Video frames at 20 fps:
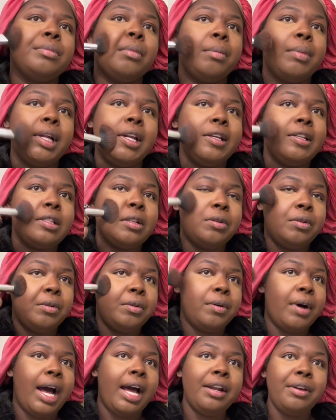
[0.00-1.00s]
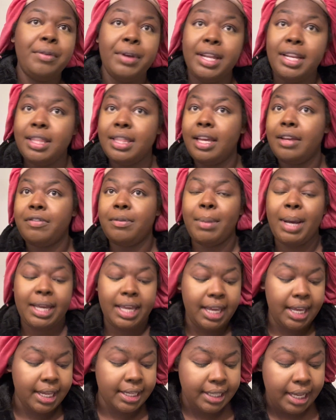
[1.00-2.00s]
But it's cool. I do anything for my
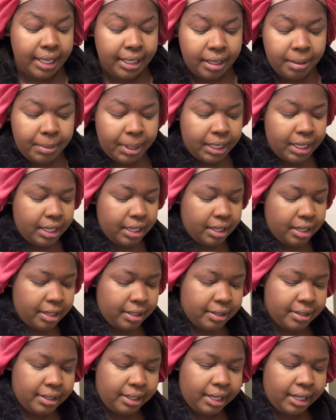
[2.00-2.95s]
kids. I love my kids.